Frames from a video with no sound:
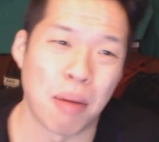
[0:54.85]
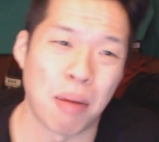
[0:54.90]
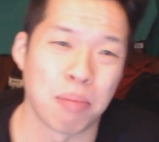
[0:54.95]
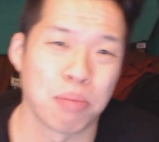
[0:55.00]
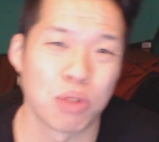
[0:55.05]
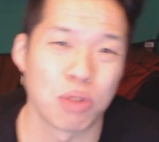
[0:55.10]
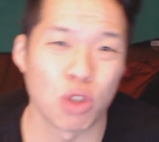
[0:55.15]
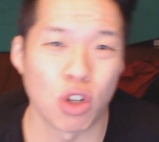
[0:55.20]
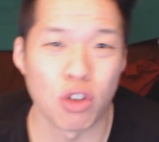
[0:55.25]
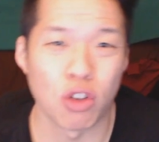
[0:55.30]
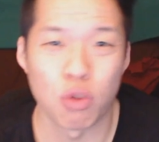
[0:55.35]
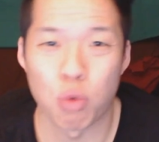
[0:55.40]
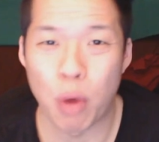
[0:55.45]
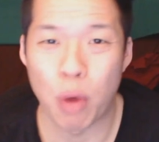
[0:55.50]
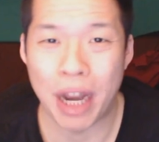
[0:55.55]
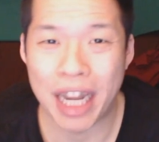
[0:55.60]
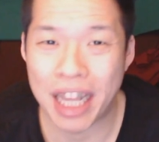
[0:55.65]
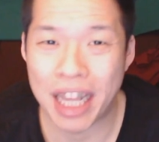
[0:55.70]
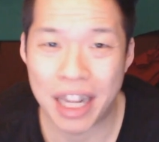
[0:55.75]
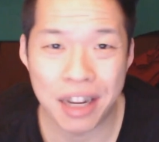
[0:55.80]
I'm sort of
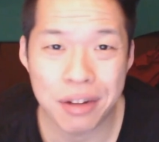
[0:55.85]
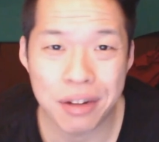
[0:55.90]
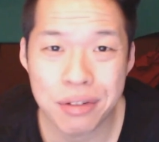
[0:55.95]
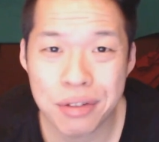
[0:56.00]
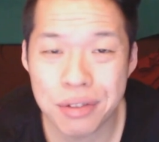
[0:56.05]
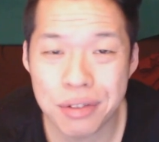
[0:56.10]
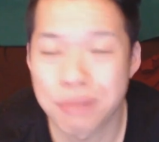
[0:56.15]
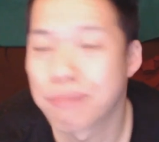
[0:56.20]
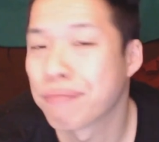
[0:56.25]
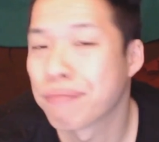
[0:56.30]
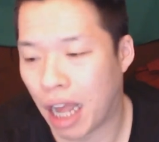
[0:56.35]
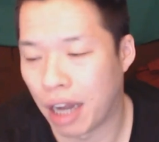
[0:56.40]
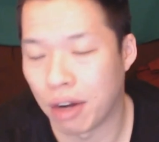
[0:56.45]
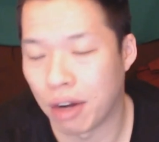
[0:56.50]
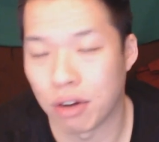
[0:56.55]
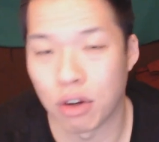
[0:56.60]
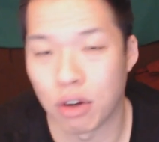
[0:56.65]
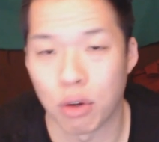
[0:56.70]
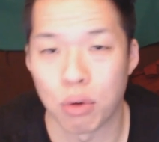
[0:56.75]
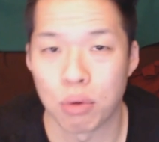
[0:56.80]
waiting it out. I
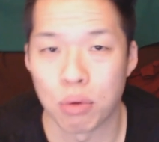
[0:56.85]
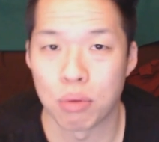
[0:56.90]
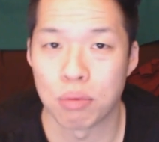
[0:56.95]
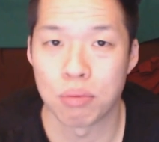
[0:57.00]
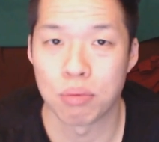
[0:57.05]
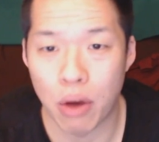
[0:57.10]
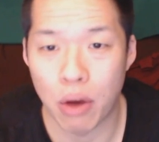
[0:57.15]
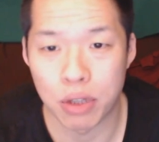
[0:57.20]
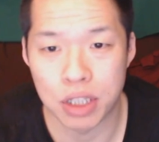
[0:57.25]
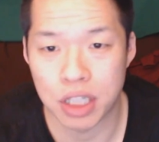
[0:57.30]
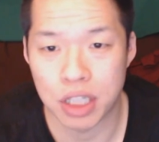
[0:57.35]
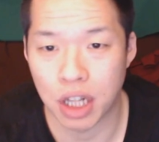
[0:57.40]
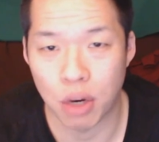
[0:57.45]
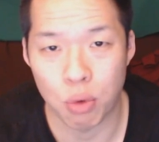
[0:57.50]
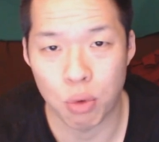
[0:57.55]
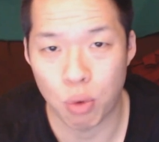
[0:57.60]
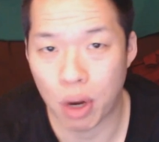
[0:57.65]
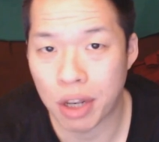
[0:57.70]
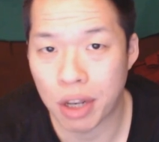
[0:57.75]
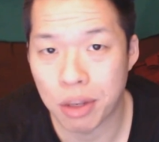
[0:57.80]
don't know how he's going
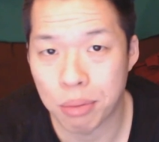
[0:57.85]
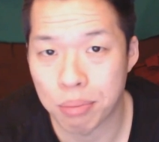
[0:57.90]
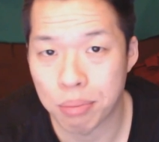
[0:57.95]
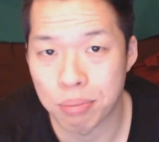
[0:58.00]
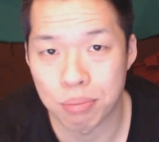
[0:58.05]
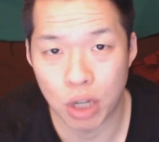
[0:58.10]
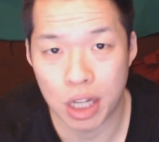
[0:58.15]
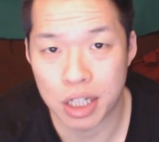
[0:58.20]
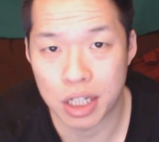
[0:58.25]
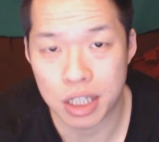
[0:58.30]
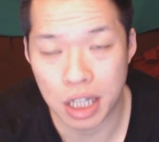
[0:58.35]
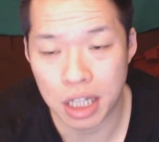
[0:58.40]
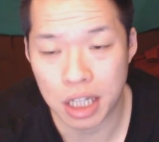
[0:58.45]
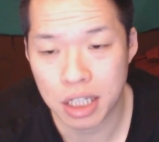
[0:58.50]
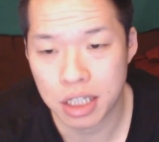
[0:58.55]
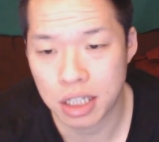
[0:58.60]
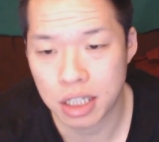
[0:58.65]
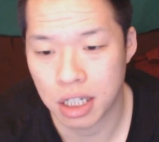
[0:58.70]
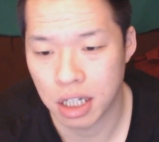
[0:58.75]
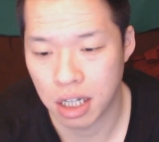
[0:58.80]
to run the United
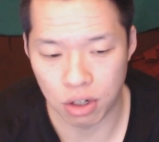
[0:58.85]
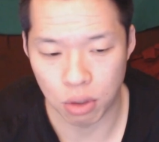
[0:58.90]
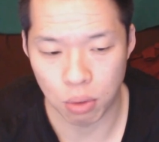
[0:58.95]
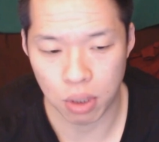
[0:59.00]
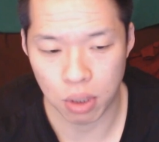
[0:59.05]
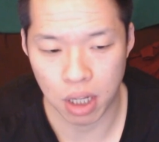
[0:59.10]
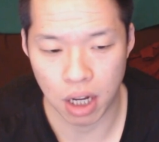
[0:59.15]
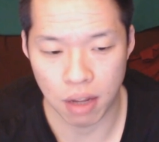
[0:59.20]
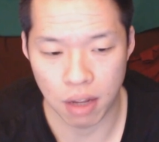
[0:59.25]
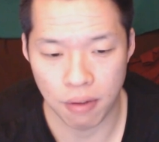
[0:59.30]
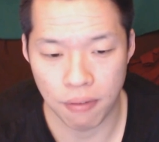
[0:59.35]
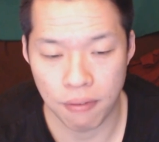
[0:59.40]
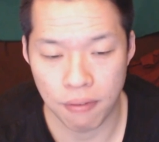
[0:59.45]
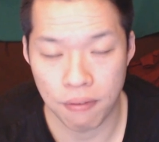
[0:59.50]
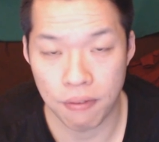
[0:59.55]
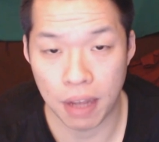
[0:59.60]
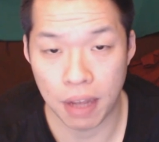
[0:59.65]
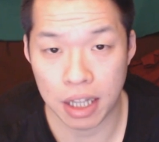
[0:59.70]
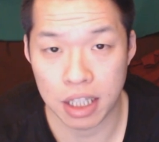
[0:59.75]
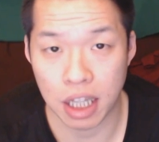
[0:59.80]
States. I don't know what kind of
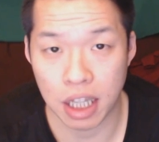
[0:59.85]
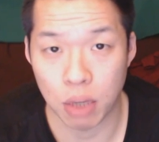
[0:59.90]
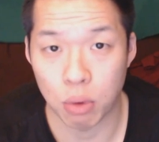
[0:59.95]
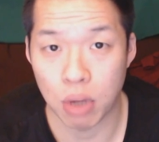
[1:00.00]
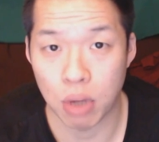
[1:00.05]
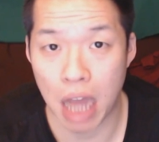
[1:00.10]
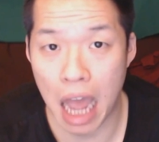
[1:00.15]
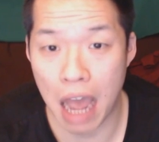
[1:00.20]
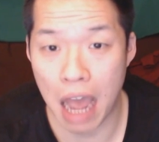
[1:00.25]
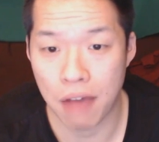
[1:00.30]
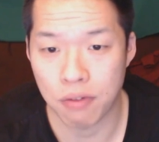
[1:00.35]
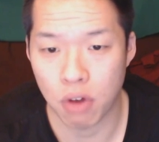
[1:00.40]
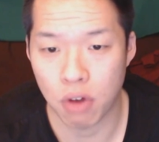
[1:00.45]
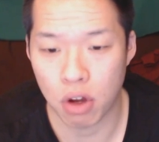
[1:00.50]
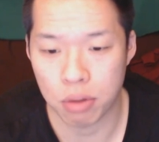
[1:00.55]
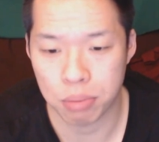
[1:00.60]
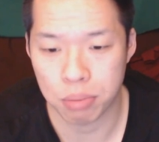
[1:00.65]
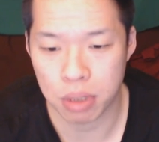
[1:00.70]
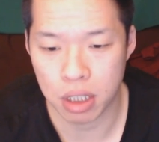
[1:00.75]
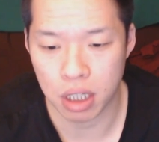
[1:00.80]
effect that will have
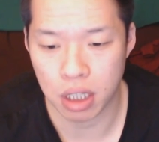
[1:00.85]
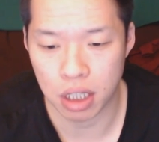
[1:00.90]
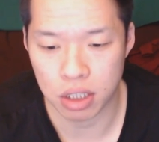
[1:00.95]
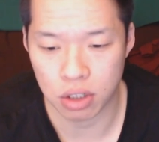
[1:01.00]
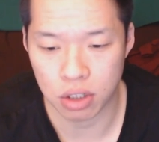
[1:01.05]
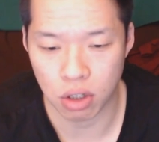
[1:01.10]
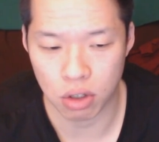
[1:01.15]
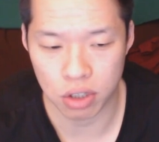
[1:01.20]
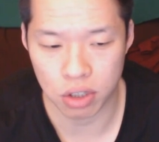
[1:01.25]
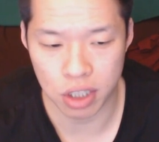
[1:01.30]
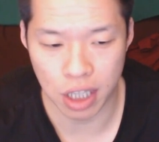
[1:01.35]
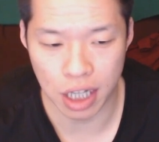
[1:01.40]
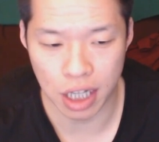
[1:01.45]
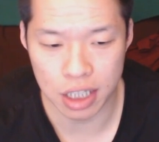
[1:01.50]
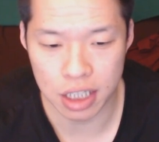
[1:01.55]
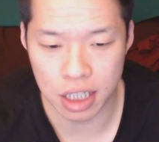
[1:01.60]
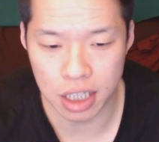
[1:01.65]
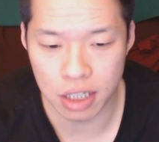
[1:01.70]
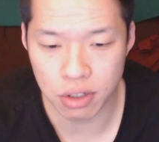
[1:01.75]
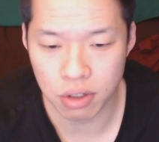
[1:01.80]
on me. It's all
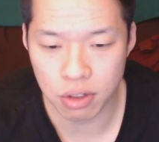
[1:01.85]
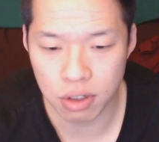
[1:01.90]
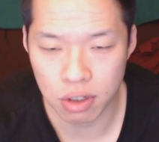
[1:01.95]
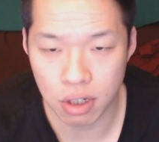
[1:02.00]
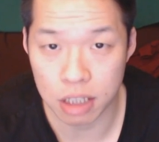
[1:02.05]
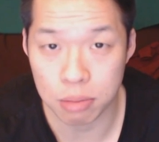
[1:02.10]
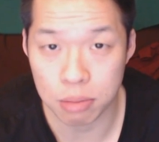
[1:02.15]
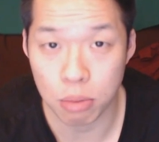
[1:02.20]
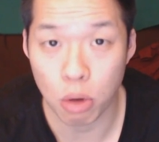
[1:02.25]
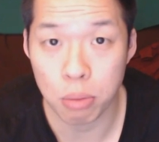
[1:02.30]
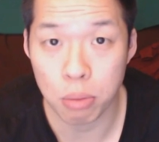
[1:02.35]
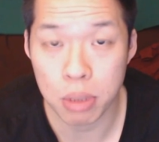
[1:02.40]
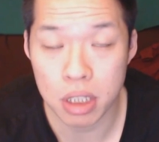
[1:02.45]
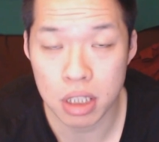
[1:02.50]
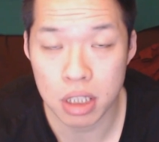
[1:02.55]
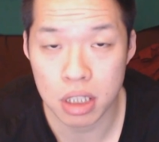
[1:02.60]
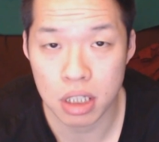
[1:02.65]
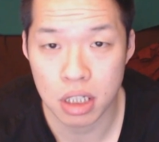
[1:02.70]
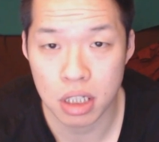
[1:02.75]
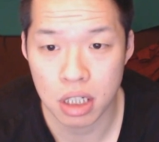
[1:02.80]
guessing at this
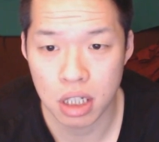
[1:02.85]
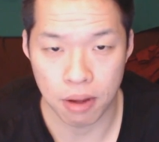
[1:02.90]
moment.